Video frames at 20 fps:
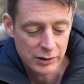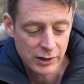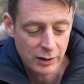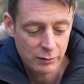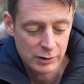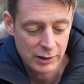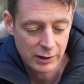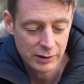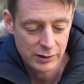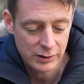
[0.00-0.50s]

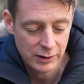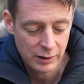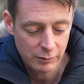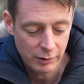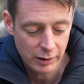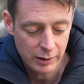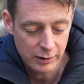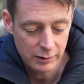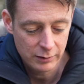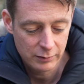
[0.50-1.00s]
Anyways, let's see
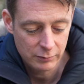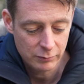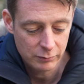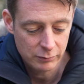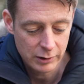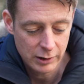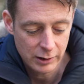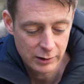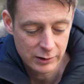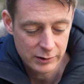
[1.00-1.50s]
what
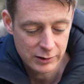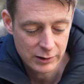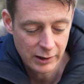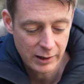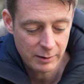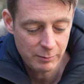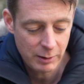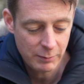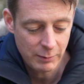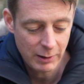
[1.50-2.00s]
ridiculous
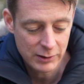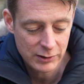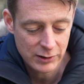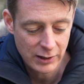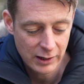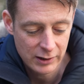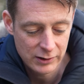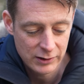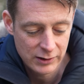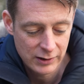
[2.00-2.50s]
claim he makes
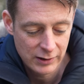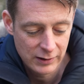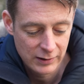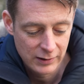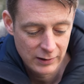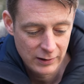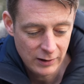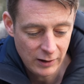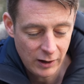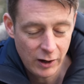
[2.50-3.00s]
next.
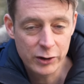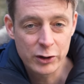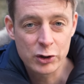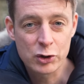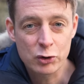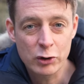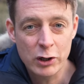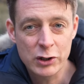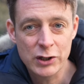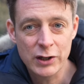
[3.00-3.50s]
On the
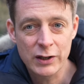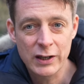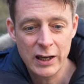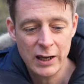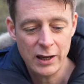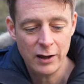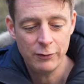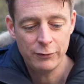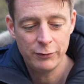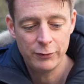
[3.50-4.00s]
streets of
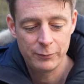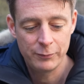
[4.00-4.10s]
Kiev,